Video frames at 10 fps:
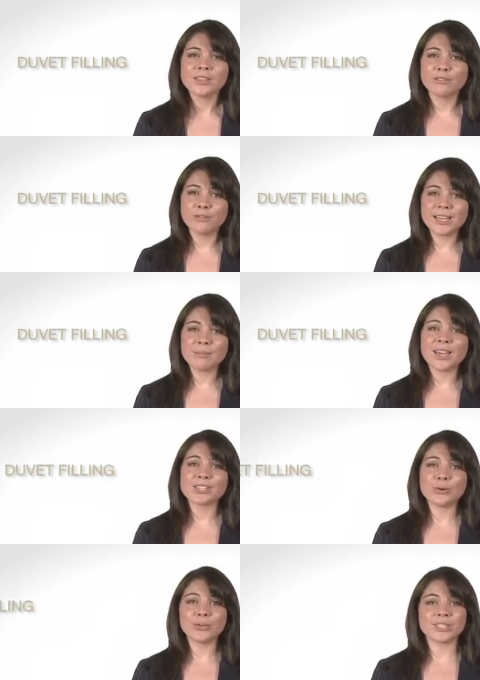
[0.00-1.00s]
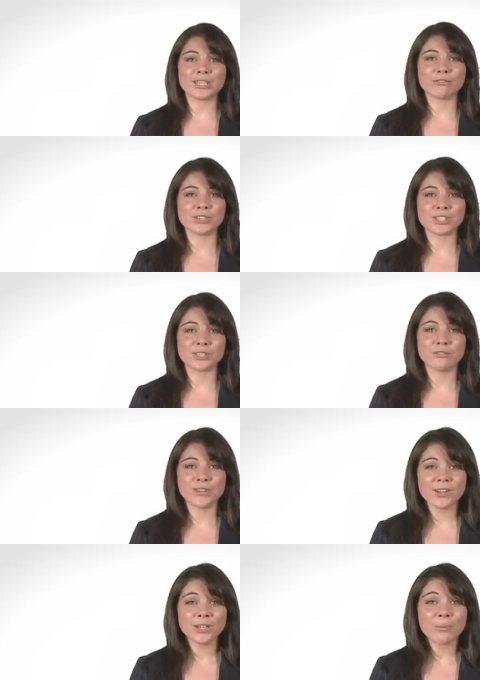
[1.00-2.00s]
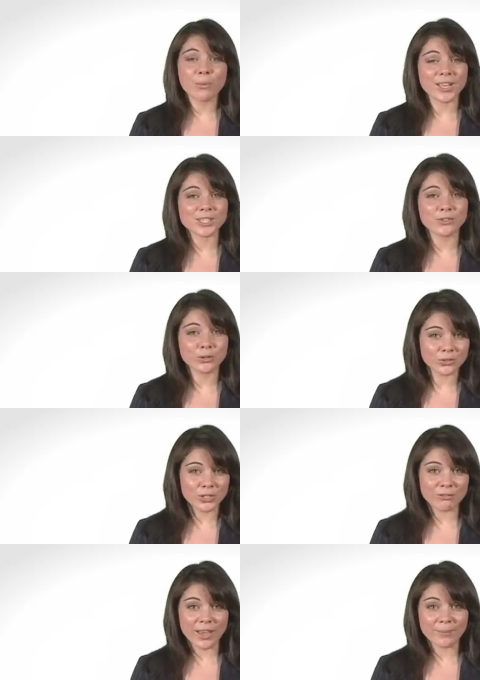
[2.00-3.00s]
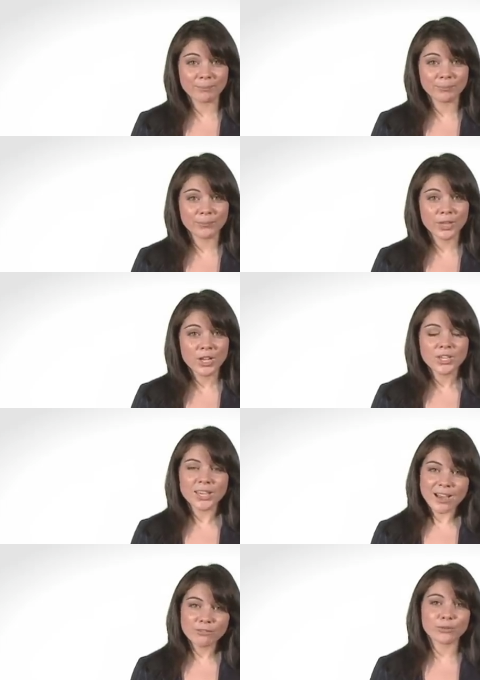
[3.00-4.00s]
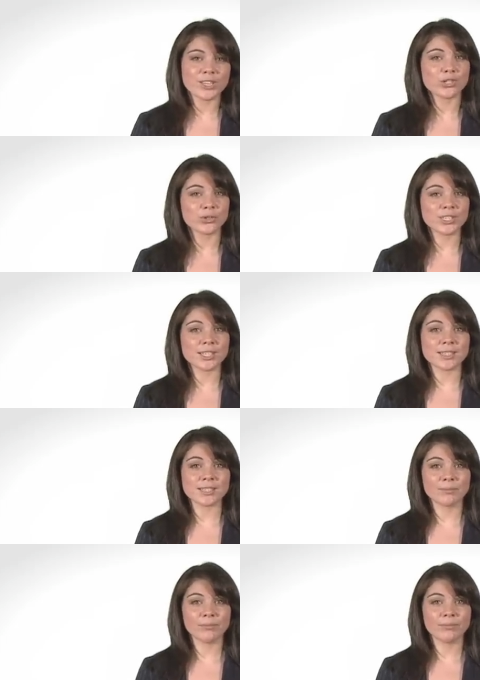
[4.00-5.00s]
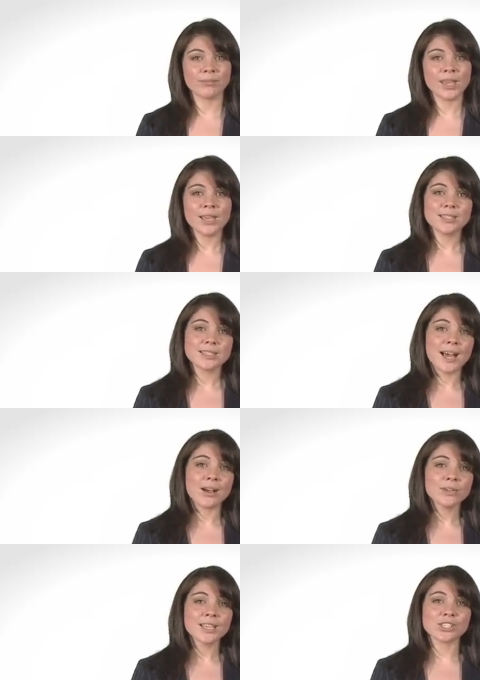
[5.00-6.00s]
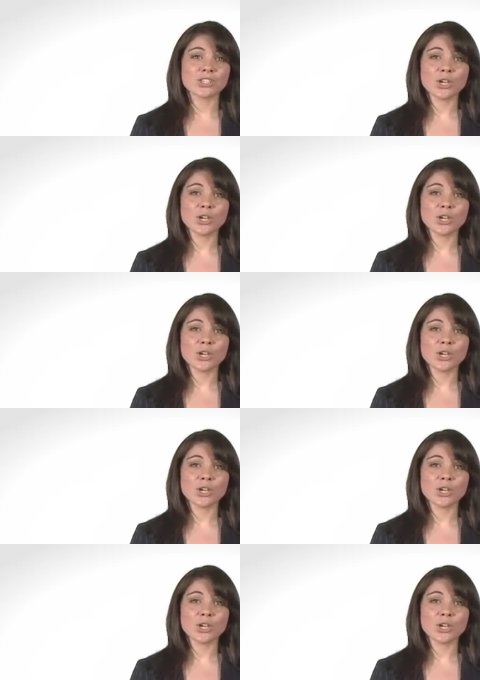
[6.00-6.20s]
The filling makes all the difference to the feel and weight of your duvet. You have three choices. Down is the